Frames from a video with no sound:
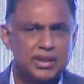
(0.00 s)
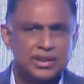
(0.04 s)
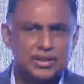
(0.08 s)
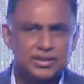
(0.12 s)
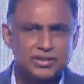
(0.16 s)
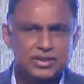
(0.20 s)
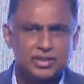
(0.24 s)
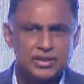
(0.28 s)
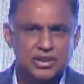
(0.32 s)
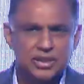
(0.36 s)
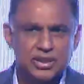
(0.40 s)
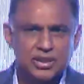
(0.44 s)

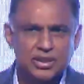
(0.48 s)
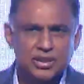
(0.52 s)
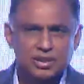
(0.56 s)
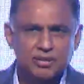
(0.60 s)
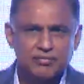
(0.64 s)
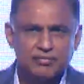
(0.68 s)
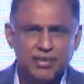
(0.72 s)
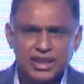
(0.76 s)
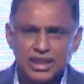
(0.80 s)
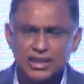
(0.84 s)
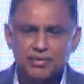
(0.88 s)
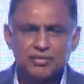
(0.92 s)
is,
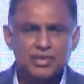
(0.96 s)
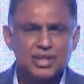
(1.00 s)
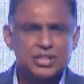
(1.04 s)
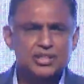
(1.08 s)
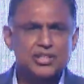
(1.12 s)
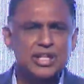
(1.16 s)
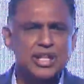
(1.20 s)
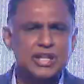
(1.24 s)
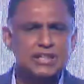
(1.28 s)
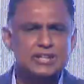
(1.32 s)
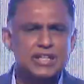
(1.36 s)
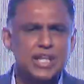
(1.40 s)
whenever
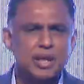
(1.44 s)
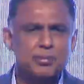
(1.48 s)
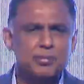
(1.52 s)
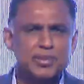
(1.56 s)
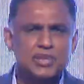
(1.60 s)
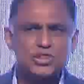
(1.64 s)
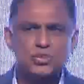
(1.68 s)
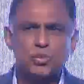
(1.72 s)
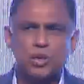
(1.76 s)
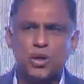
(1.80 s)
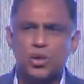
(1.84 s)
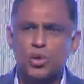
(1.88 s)
change happens,
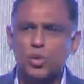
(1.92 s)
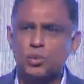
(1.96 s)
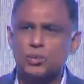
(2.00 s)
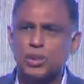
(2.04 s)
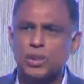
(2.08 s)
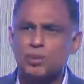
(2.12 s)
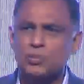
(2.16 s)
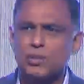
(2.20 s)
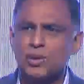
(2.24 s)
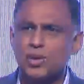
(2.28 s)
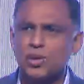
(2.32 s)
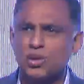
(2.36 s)
what do
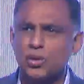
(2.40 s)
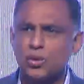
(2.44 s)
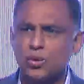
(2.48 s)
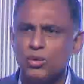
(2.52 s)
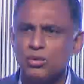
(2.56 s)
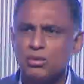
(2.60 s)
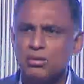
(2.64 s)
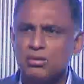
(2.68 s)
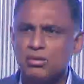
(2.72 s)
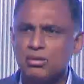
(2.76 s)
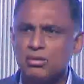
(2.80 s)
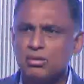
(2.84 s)
people do?
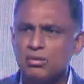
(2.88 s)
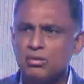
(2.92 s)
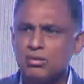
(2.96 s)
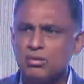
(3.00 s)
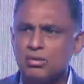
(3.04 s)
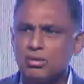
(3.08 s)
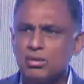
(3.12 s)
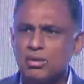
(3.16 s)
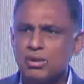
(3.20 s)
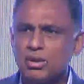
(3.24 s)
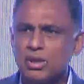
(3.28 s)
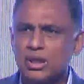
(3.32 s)

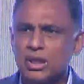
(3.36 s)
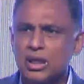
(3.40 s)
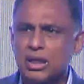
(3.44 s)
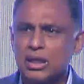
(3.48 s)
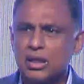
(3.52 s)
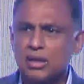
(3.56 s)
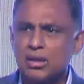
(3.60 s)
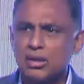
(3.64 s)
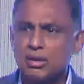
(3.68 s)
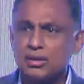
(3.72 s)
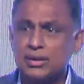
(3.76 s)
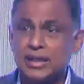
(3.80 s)

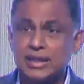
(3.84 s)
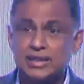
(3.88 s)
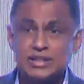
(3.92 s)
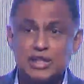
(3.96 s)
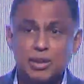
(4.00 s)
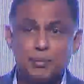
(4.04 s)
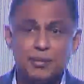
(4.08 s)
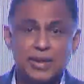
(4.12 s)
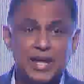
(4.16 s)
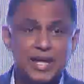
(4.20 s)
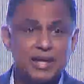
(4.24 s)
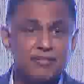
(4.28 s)
They say,
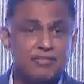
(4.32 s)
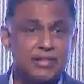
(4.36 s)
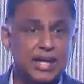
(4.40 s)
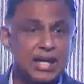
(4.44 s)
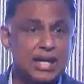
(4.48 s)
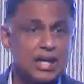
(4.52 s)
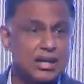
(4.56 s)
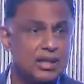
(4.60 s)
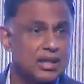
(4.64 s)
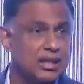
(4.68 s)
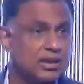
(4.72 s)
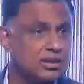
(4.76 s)
behave like
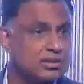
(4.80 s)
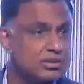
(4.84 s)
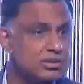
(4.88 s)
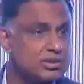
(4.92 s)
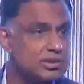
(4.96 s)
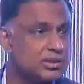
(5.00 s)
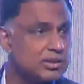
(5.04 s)
adults.